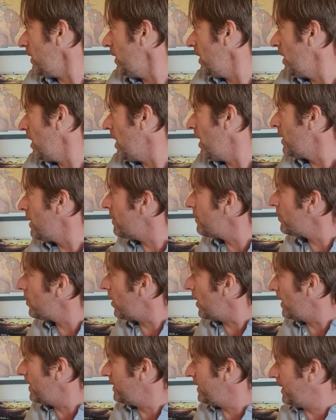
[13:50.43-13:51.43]
Another
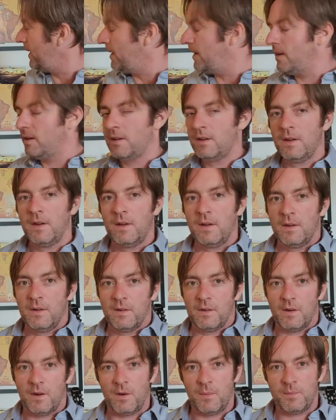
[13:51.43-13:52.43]
idea,
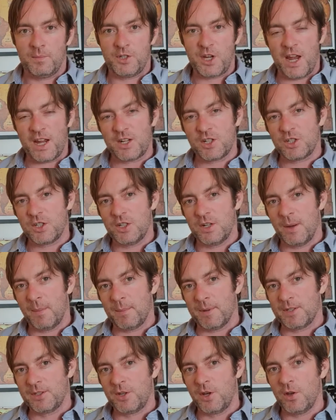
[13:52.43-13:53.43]
objection
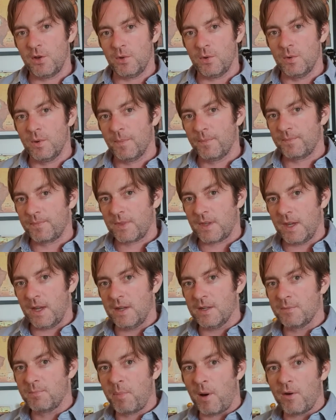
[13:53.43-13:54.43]
number 2,
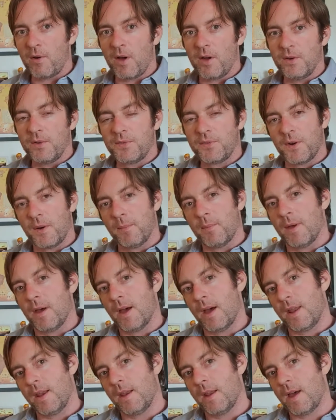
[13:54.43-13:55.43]
is borrowed from
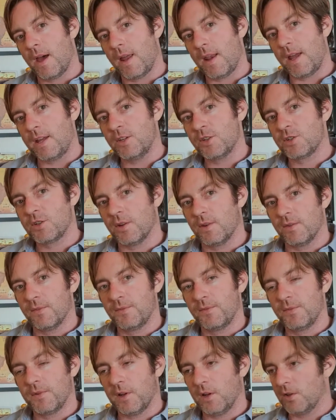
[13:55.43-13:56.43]
an ancient
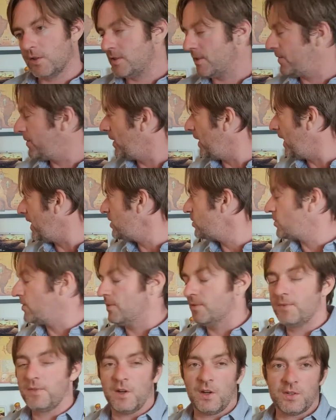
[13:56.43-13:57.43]

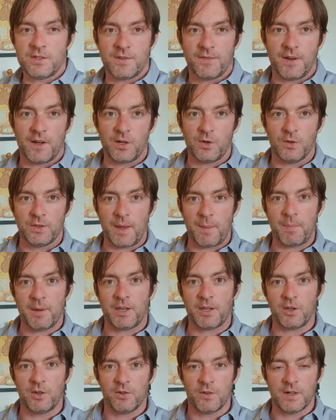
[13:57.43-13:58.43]
philosopher called
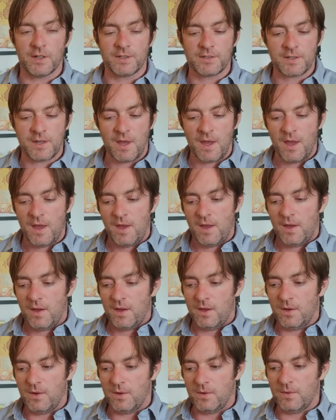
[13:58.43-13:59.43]
Epicurus,
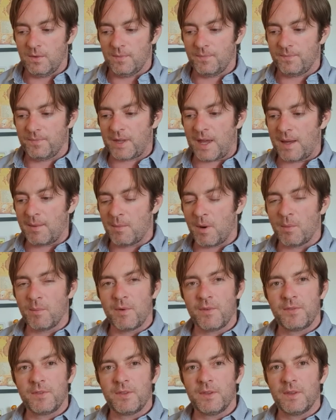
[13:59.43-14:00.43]
who came up
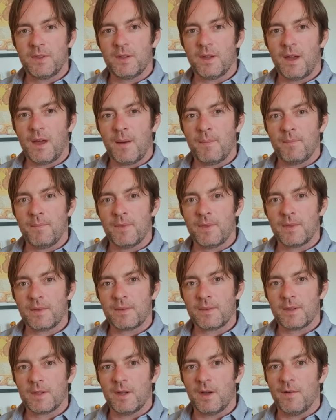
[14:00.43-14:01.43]
with
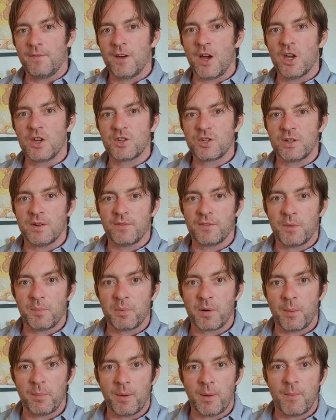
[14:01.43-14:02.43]
a version of the
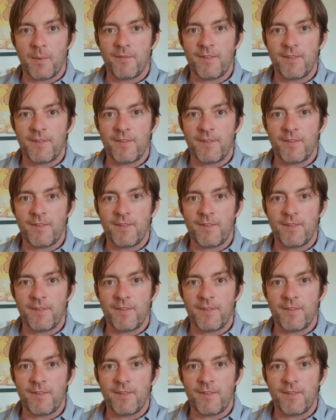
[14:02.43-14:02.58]
problem of